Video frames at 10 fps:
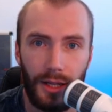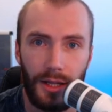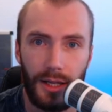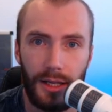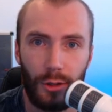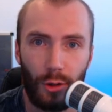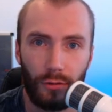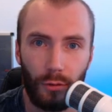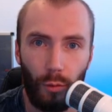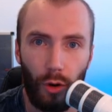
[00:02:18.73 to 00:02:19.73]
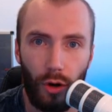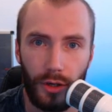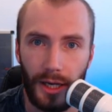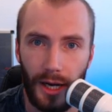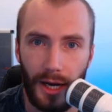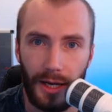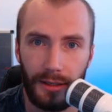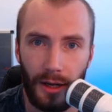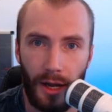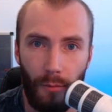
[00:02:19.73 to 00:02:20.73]
the current warning,
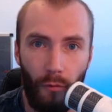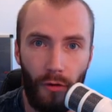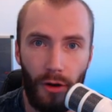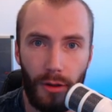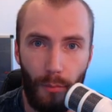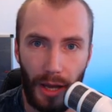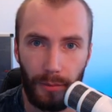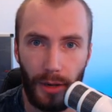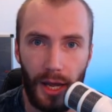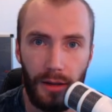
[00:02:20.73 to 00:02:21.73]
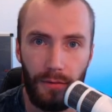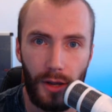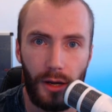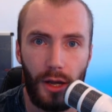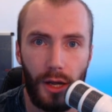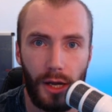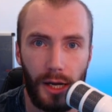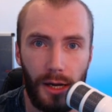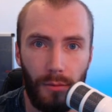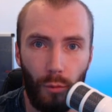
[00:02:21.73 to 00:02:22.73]
and um, further bad behaviour
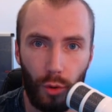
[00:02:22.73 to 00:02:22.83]
um,